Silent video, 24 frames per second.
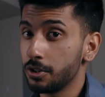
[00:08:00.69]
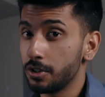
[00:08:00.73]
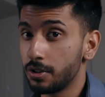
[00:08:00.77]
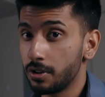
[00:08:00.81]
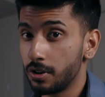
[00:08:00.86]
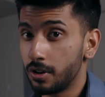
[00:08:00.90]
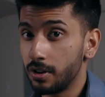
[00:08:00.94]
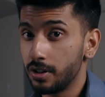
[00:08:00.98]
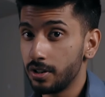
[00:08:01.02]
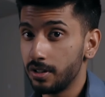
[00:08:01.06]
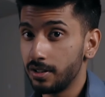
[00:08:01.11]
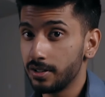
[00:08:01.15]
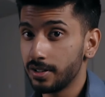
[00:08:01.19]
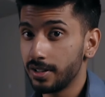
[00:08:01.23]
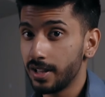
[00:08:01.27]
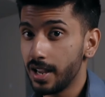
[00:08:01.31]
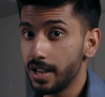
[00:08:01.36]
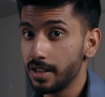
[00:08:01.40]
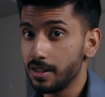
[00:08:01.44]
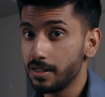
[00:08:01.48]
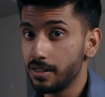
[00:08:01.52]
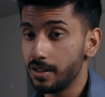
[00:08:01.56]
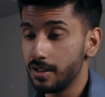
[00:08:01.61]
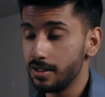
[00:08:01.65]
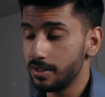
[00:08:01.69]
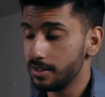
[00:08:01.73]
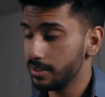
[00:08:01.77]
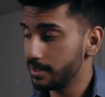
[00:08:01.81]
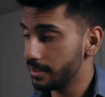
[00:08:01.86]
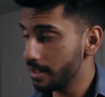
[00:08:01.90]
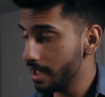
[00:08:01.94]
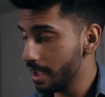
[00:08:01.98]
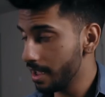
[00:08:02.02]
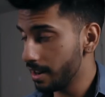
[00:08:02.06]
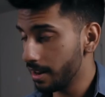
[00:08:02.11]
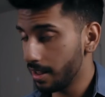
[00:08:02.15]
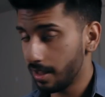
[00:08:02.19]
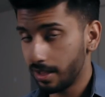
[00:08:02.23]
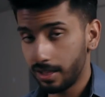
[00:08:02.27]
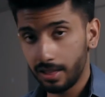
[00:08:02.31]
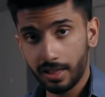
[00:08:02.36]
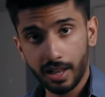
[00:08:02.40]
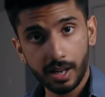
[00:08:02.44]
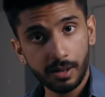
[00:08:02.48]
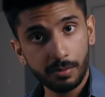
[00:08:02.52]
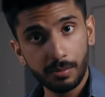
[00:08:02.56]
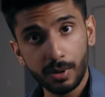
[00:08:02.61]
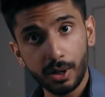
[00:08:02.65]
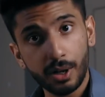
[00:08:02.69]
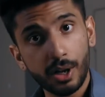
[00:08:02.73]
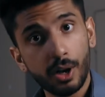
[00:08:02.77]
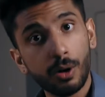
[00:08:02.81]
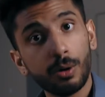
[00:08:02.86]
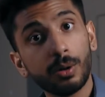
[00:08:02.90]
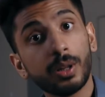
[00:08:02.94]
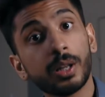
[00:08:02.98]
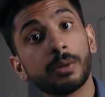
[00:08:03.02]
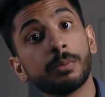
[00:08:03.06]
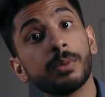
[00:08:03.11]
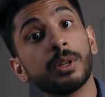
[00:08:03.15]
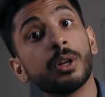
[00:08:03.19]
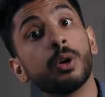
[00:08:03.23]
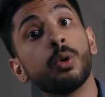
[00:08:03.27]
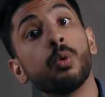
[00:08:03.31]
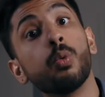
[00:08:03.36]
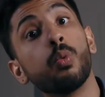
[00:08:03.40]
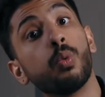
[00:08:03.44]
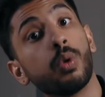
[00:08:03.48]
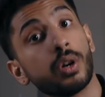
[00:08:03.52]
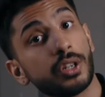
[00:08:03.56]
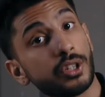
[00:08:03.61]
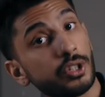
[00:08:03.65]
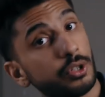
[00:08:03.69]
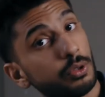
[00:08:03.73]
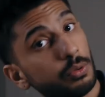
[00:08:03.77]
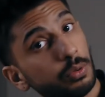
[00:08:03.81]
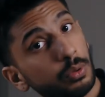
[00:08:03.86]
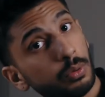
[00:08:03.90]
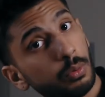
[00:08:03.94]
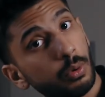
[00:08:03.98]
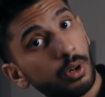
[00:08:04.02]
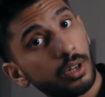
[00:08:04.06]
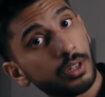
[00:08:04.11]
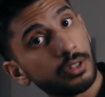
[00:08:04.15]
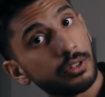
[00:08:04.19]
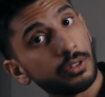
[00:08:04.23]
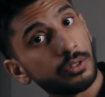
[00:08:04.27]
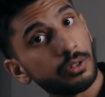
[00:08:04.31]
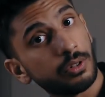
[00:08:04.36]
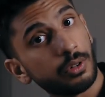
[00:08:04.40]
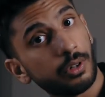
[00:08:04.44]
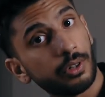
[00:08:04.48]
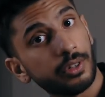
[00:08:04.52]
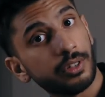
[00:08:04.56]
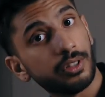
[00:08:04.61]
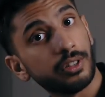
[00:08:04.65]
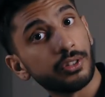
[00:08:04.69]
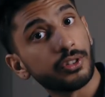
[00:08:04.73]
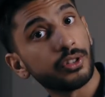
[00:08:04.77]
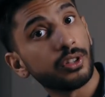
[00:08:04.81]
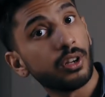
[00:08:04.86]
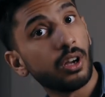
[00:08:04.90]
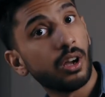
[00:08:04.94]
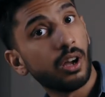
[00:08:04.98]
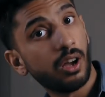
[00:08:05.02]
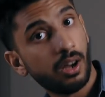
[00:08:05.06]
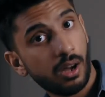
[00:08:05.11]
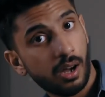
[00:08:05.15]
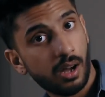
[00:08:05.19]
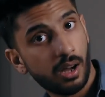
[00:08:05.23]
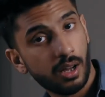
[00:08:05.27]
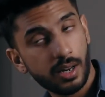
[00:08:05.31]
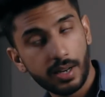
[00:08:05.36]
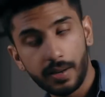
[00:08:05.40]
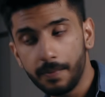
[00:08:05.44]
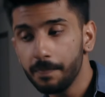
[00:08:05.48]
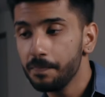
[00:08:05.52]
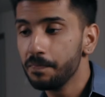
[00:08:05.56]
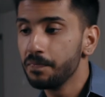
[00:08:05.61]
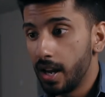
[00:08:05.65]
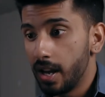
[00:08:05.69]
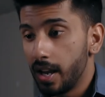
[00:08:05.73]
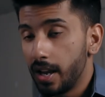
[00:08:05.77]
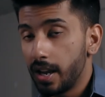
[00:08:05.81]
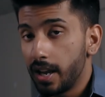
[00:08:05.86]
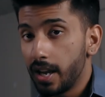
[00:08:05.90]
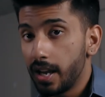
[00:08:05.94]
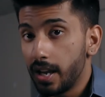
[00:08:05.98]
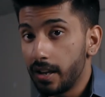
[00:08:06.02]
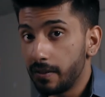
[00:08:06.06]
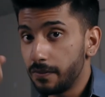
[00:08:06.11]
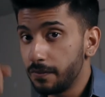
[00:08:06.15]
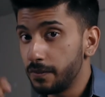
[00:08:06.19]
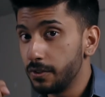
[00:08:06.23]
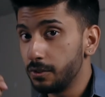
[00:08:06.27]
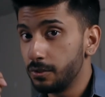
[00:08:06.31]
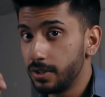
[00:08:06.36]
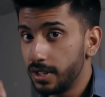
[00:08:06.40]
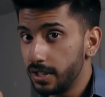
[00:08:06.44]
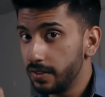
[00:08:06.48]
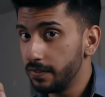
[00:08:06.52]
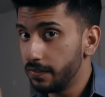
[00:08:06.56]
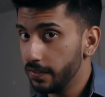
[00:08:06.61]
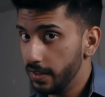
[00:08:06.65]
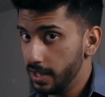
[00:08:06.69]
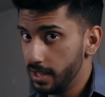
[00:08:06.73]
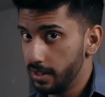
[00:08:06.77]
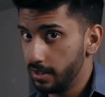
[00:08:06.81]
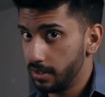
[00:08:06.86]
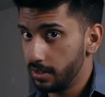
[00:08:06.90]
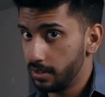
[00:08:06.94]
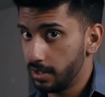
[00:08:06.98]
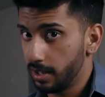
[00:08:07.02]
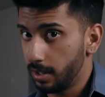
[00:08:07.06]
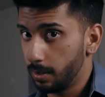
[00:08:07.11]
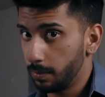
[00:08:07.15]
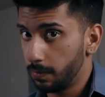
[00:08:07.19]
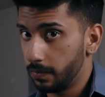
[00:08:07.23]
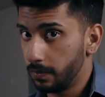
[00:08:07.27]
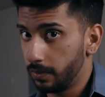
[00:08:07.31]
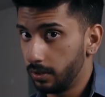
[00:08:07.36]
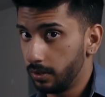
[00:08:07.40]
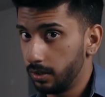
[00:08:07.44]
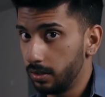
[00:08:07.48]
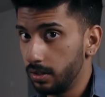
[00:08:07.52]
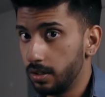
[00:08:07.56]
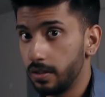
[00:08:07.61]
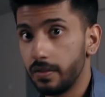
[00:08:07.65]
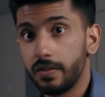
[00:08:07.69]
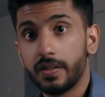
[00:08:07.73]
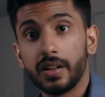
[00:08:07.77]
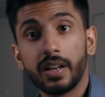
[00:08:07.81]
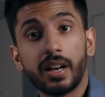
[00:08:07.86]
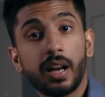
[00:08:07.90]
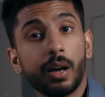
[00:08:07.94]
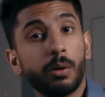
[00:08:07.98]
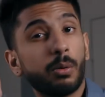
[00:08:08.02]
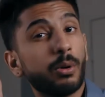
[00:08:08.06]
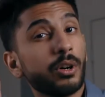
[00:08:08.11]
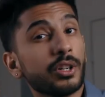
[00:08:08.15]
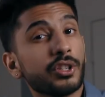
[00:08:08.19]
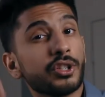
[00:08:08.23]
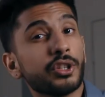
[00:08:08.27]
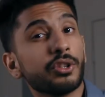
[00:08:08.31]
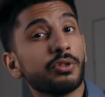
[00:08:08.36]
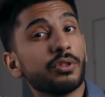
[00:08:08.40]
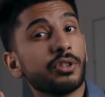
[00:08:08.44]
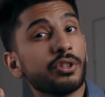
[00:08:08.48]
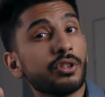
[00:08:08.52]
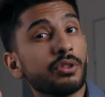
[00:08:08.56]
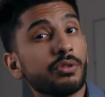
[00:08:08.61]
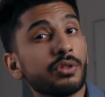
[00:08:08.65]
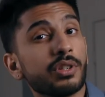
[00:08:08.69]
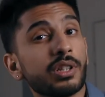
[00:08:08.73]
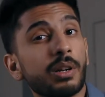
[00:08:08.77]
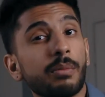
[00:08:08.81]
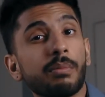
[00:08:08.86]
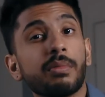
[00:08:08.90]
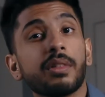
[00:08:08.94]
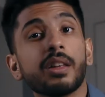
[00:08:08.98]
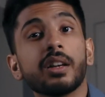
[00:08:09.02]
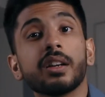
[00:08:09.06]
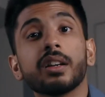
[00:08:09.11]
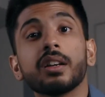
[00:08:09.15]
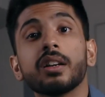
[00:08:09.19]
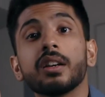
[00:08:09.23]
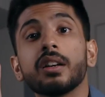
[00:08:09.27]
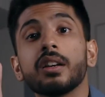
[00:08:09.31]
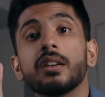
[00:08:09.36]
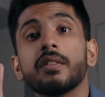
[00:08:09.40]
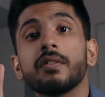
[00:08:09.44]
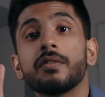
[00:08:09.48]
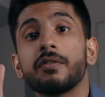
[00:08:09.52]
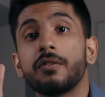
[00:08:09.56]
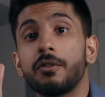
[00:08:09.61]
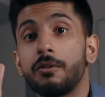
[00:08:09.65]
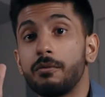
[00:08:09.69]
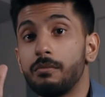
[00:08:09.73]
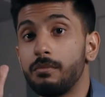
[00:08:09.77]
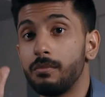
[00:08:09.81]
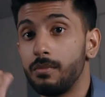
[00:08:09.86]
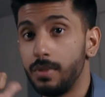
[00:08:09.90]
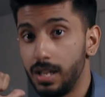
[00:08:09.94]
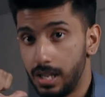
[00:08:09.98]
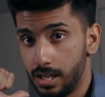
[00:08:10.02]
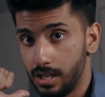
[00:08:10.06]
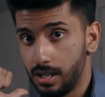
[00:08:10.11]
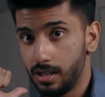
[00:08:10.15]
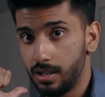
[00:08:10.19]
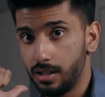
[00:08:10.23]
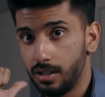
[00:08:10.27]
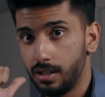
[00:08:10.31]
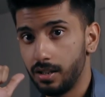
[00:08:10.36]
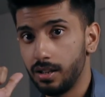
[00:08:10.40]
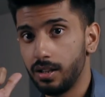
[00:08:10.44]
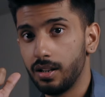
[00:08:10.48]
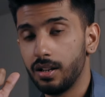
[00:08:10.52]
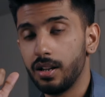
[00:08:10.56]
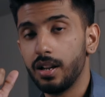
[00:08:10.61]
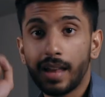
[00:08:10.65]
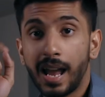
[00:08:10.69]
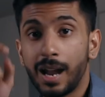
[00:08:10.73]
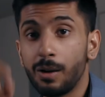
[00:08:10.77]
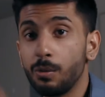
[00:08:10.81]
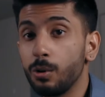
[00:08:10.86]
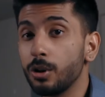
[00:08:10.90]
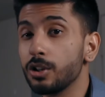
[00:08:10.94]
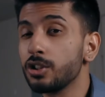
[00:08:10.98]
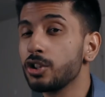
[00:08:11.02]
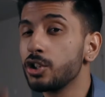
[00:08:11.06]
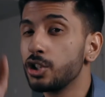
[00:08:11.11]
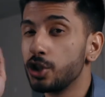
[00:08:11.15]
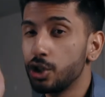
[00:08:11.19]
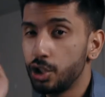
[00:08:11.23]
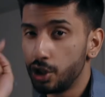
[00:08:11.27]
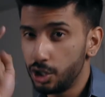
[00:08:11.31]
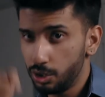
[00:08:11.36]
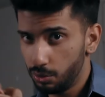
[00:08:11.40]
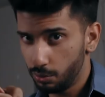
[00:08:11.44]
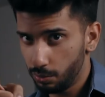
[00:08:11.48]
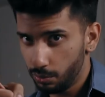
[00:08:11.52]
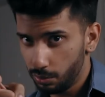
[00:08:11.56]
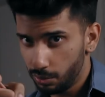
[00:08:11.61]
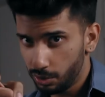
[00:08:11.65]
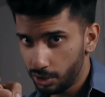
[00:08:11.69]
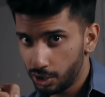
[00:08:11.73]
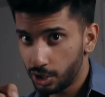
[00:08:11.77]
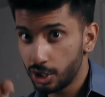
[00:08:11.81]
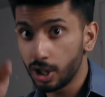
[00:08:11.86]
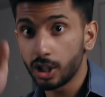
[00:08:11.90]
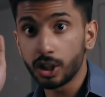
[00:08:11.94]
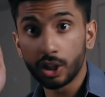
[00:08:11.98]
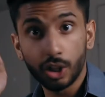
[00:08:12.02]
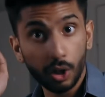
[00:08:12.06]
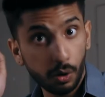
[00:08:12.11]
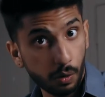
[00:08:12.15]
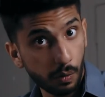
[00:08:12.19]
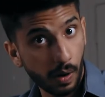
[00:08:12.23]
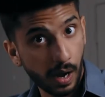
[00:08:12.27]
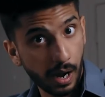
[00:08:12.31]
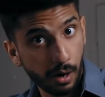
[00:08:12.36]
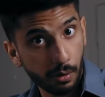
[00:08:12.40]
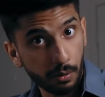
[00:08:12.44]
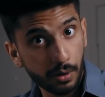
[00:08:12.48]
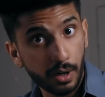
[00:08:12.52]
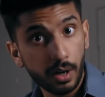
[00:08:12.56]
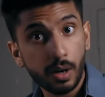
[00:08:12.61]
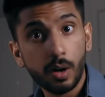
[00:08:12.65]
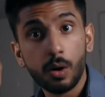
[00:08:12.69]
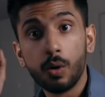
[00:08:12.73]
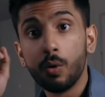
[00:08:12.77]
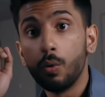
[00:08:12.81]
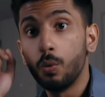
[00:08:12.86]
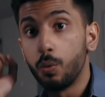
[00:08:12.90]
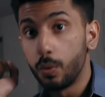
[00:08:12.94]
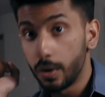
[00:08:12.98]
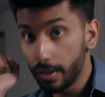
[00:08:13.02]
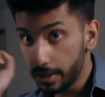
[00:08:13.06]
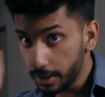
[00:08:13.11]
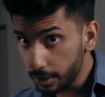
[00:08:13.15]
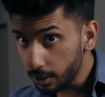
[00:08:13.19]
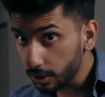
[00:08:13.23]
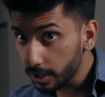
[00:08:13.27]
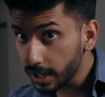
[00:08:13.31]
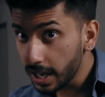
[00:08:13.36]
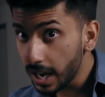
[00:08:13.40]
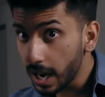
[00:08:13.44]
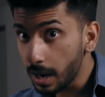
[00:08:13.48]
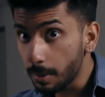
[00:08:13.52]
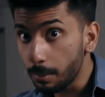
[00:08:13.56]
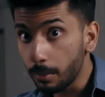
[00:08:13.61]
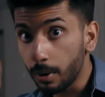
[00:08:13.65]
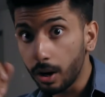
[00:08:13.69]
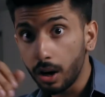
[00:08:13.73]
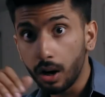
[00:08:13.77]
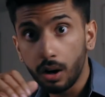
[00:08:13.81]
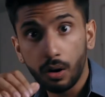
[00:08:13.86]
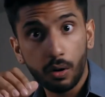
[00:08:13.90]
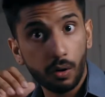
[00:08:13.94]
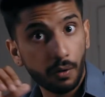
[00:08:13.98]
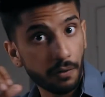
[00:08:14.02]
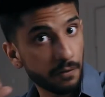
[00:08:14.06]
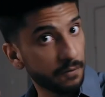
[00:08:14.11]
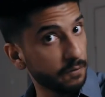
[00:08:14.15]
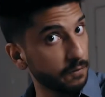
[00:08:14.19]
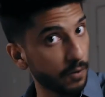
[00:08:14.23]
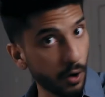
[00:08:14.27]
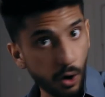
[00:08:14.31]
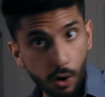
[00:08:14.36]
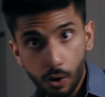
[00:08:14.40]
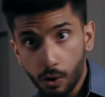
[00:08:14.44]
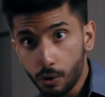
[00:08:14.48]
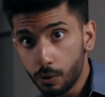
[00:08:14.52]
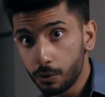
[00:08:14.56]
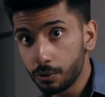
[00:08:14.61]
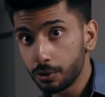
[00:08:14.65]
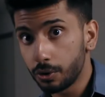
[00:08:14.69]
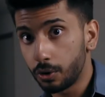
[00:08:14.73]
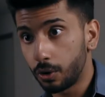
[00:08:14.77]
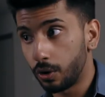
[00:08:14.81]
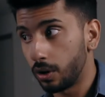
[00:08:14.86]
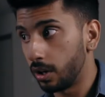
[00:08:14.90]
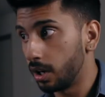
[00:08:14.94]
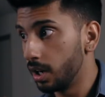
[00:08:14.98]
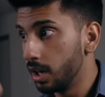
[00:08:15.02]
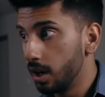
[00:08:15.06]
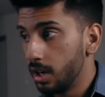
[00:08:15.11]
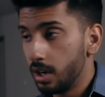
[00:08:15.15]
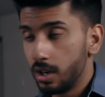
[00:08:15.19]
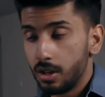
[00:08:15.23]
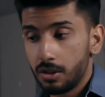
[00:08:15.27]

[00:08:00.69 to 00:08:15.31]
tutorials like this, then let me know. Let me know what you would want tutorials on. If you did find this helpful, then I want you to do something for me. I want you to go out with your camera or phone or